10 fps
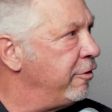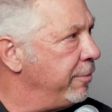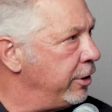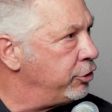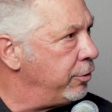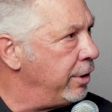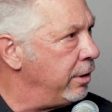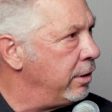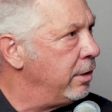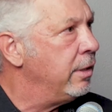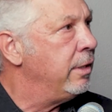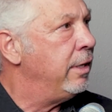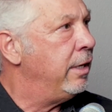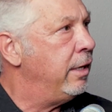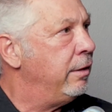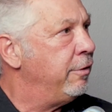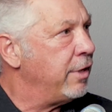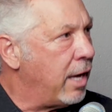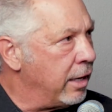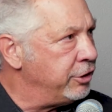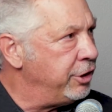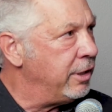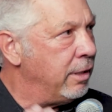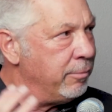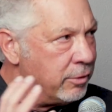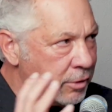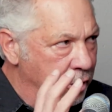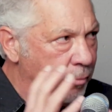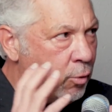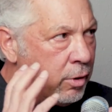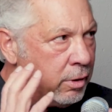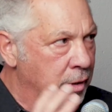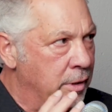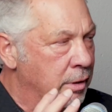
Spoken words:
of ministry and theology, I'm a little more